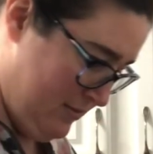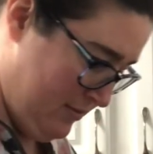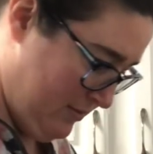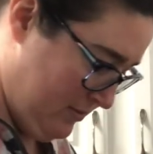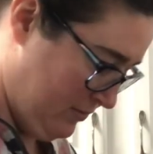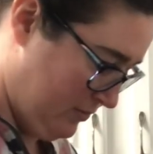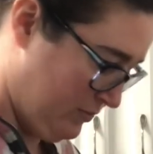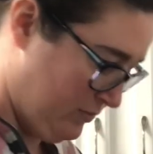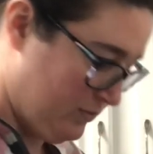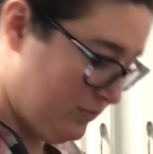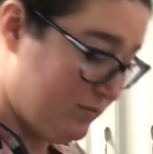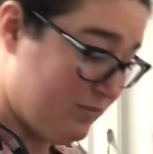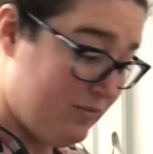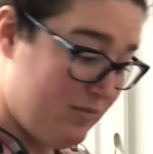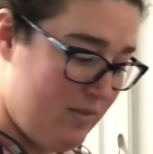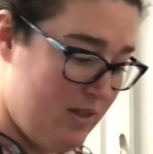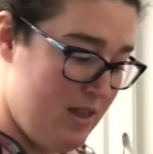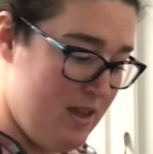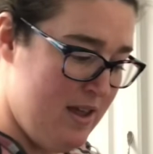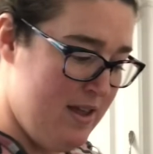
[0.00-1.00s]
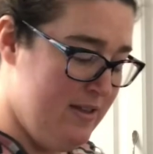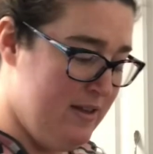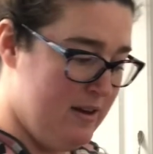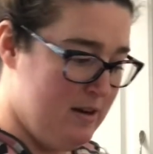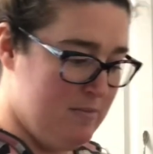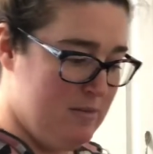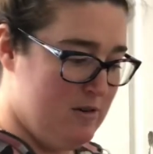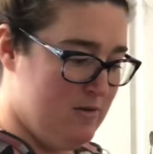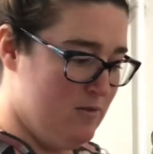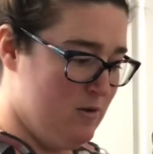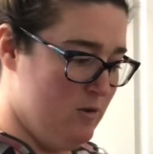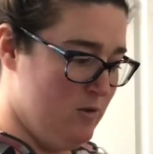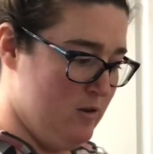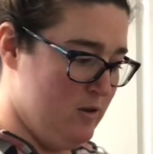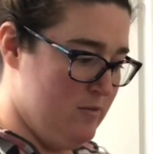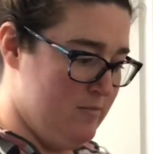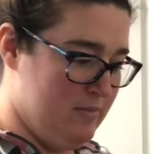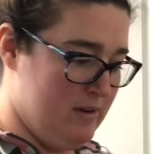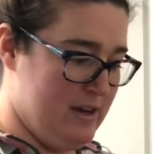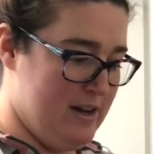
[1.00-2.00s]
then I'm going to roll them,
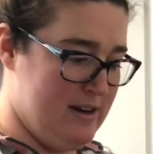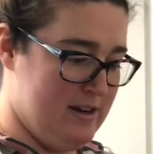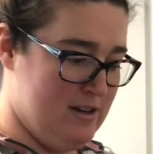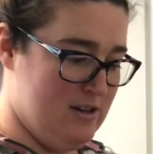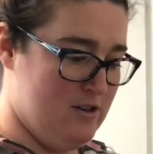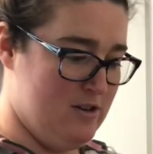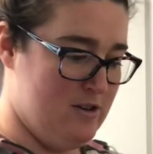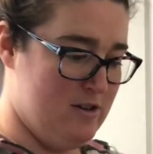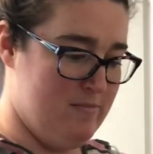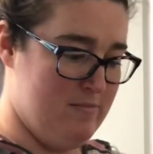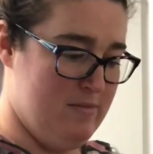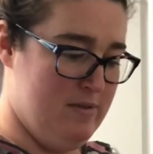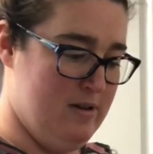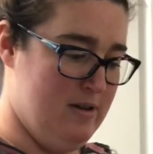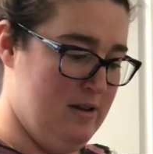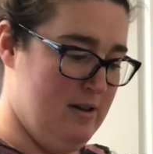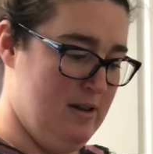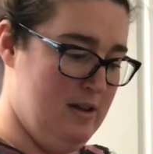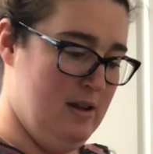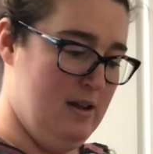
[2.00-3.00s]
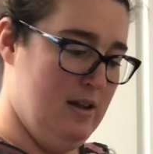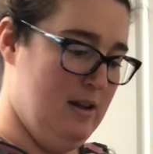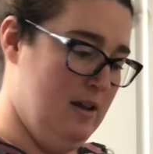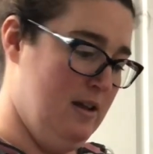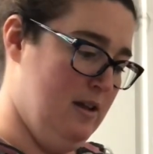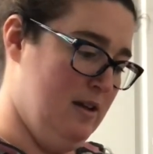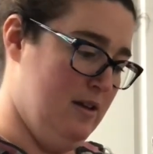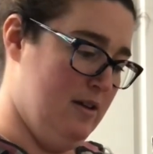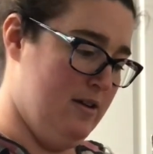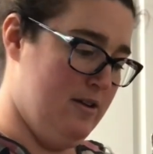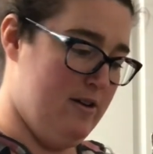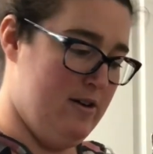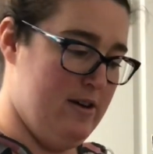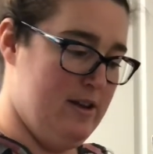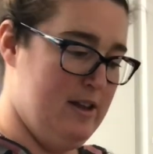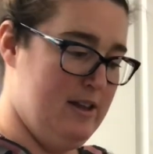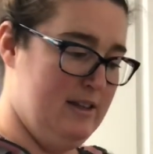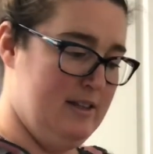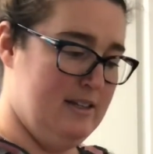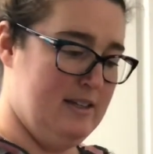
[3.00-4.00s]
kind of turn them
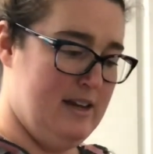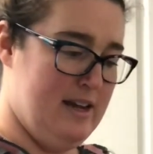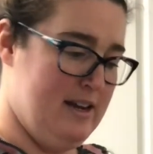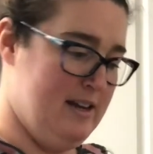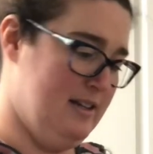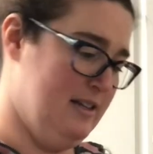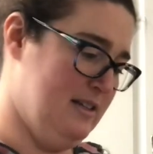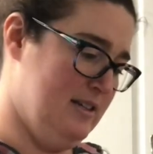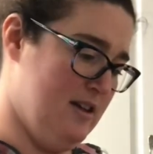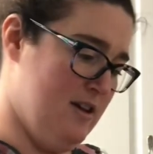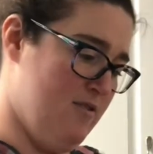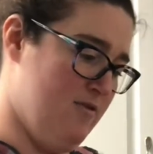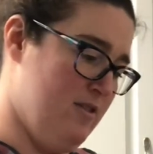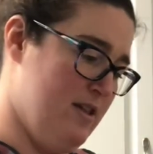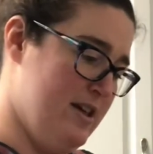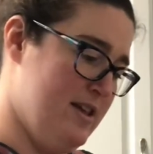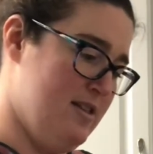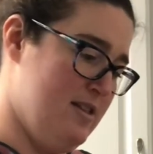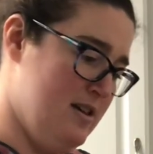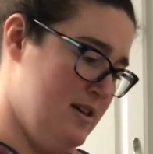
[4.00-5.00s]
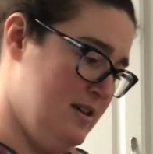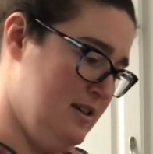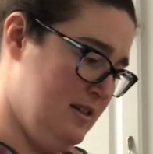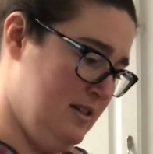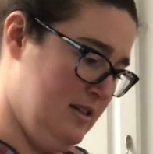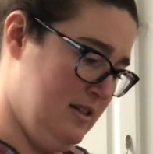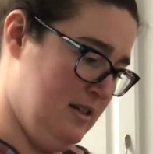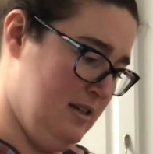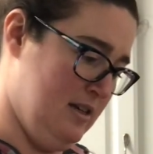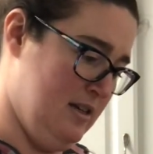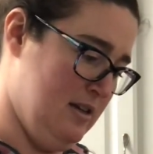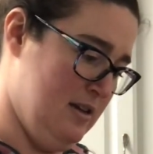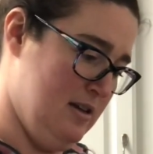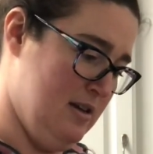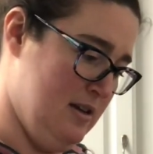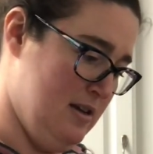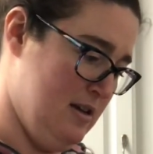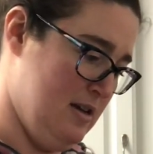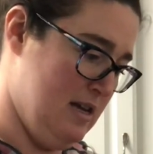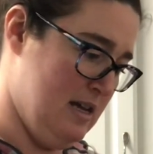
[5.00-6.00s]
inside itself like this,
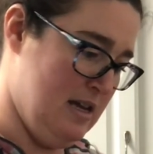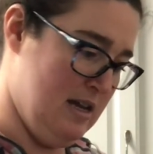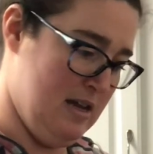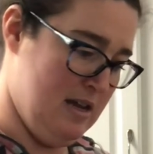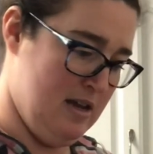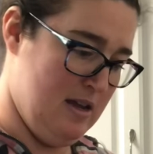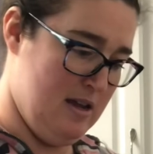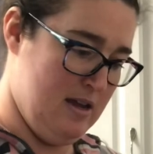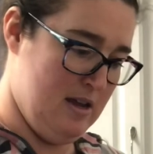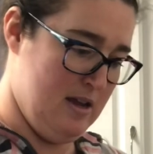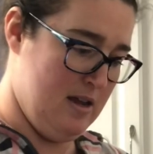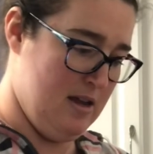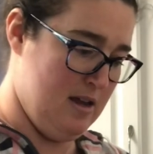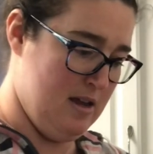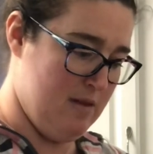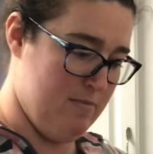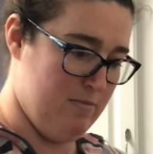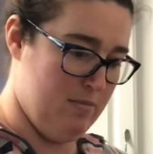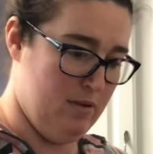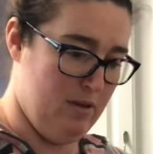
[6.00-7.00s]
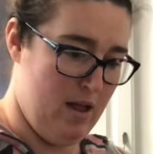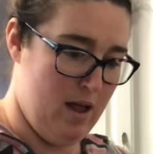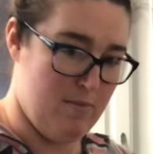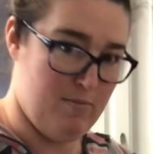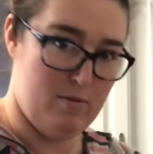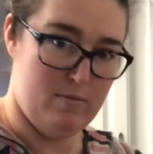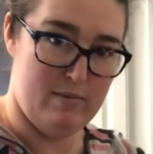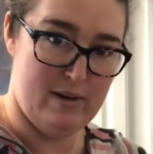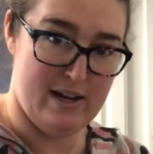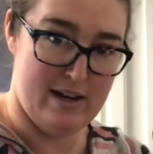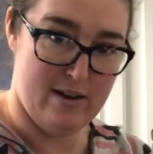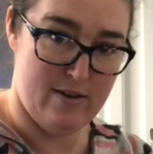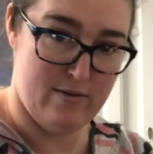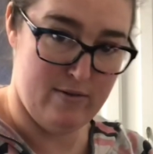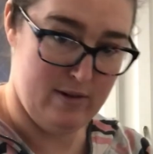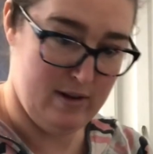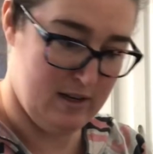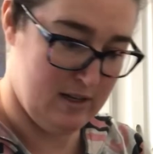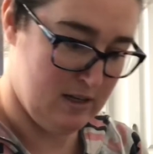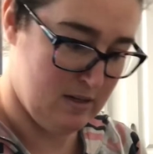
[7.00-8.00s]
and plop them down
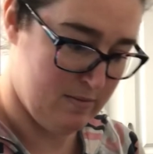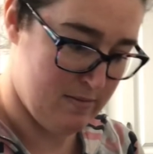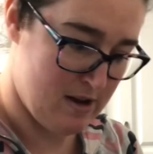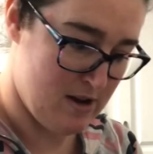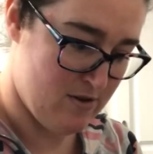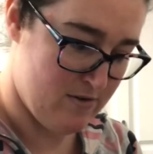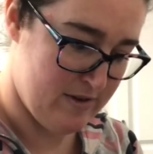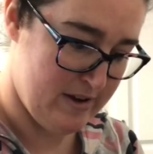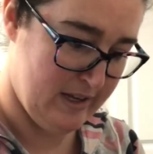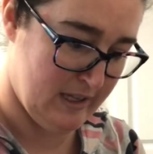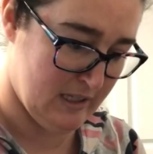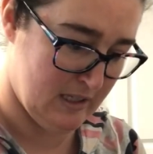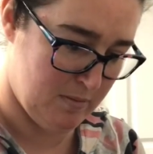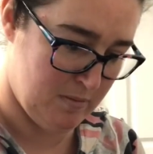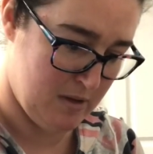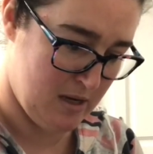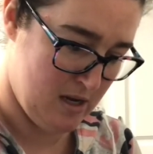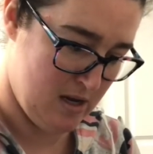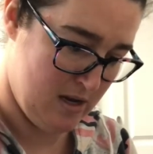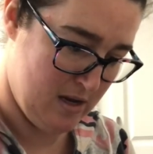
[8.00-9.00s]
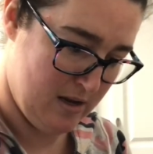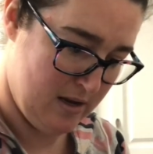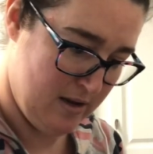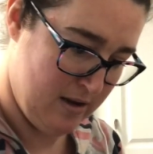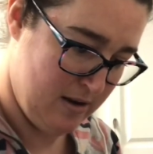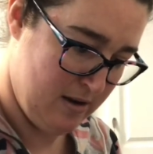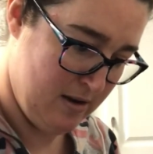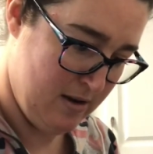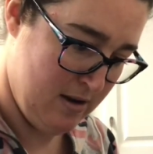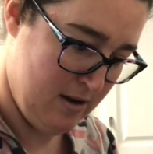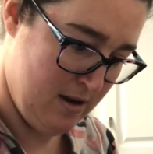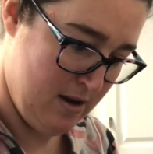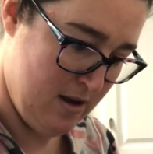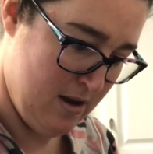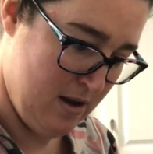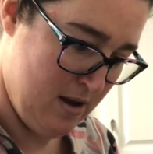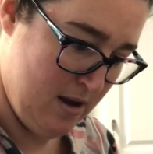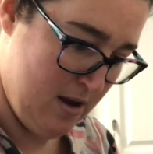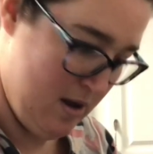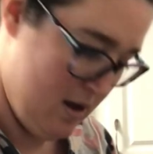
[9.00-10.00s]
into my greased pan.
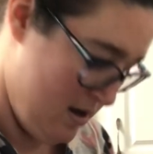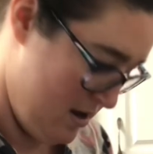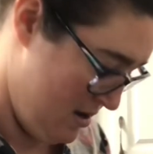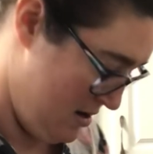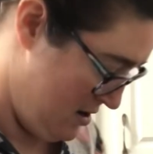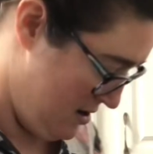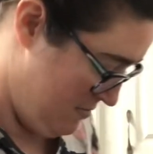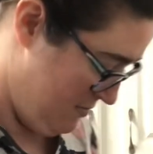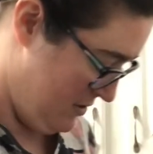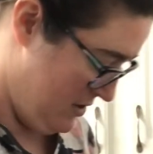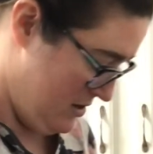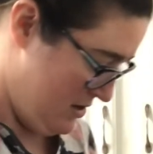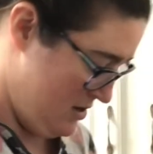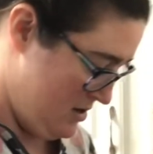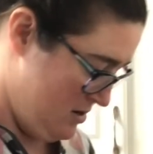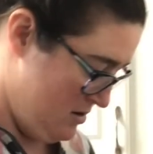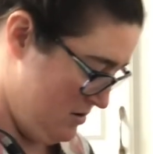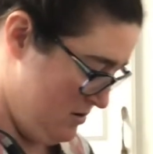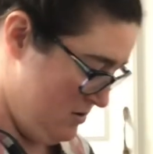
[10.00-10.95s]
I'm going to do